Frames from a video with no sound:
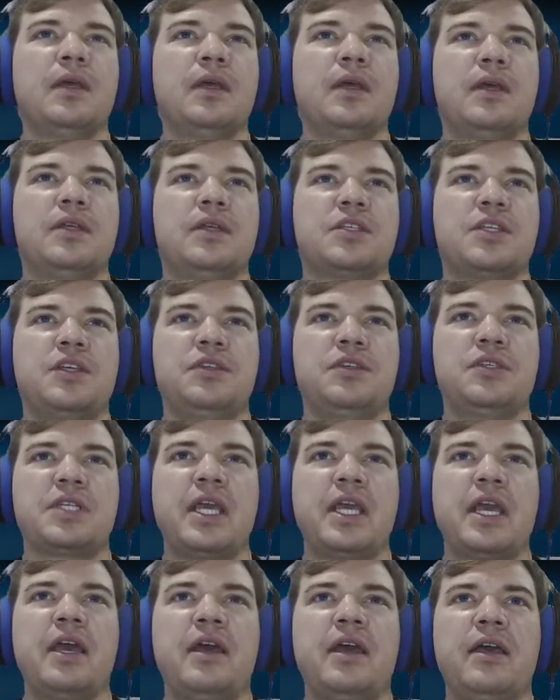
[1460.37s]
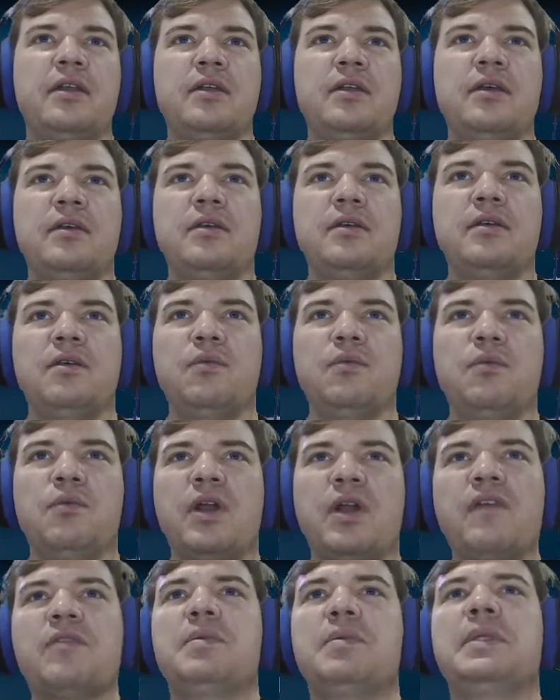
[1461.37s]
so you scan
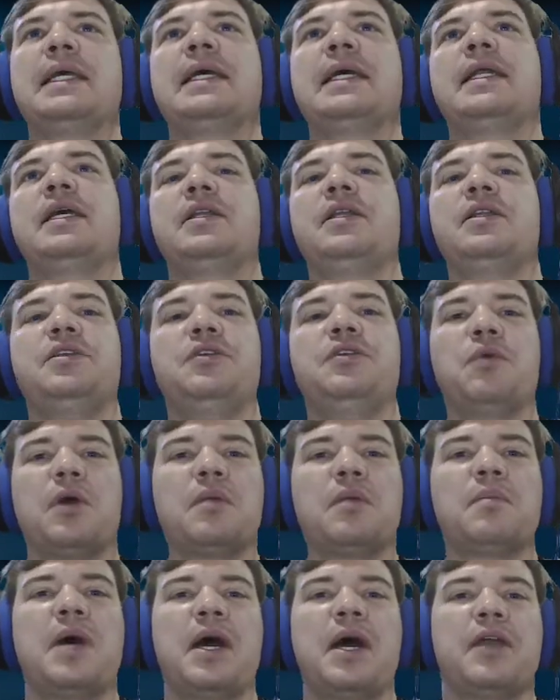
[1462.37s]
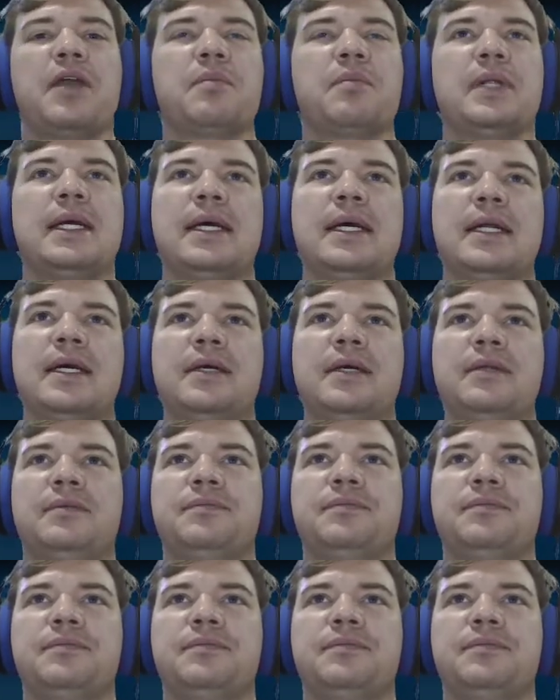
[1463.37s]
whatever planet you want to buy your plot on.